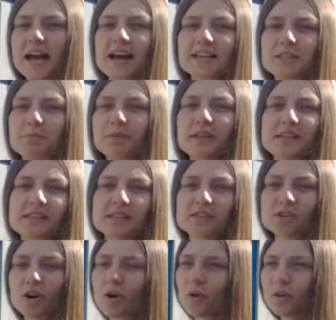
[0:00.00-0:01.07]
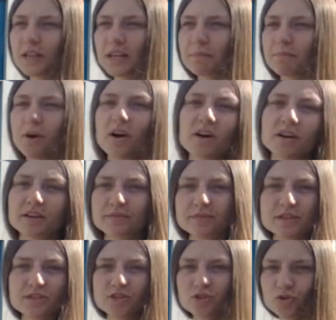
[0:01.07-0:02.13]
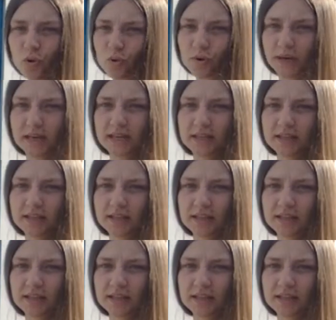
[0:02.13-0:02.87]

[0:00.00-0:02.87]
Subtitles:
explicits are only a part of the story.